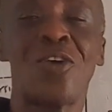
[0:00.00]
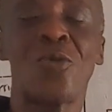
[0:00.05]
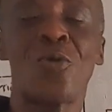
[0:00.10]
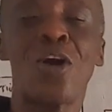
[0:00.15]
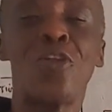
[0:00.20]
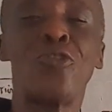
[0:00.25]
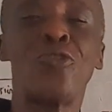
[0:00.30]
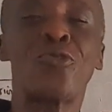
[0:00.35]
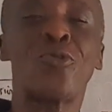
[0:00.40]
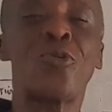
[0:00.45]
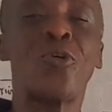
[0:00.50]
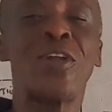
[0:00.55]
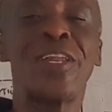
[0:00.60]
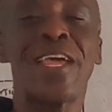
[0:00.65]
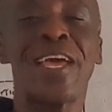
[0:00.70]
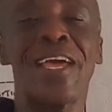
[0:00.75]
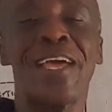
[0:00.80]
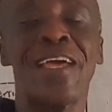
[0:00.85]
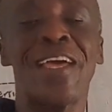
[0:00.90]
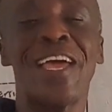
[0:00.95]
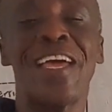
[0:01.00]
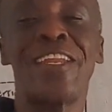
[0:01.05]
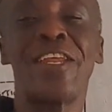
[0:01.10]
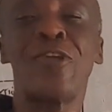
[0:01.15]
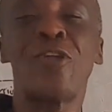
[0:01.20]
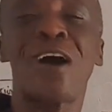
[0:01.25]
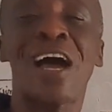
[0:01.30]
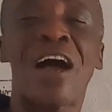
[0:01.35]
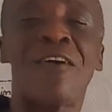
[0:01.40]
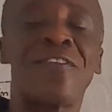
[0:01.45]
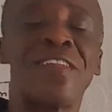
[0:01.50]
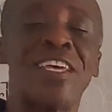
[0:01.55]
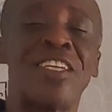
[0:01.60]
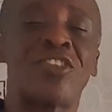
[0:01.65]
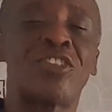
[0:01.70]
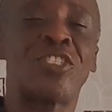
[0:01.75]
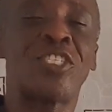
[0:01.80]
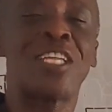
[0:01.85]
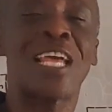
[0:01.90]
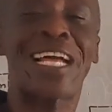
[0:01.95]
When you go there and they don't have
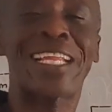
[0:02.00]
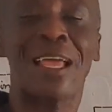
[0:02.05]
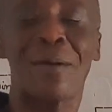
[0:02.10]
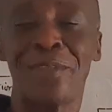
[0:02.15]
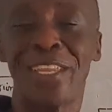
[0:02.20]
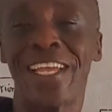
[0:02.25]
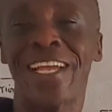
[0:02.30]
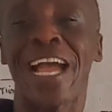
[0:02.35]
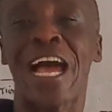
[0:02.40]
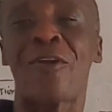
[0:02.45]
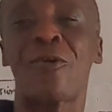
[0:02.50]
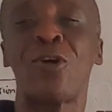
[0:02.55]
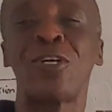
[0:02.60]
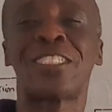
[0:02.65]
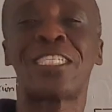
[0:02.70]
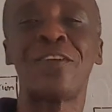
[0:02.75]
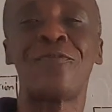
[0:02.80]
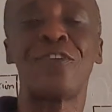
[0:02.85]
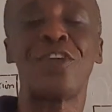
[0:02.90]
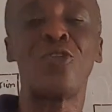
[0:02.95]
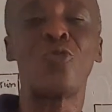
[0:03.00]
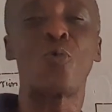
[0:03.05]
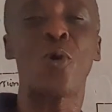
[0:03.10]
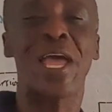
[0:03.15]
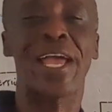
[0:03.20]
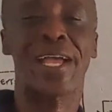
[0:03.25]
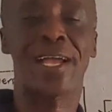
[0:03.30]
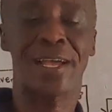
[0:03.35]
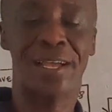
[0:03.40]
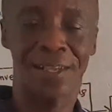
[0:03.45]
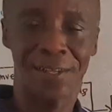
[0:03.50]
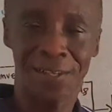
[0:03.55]
electricity, they cannot even work.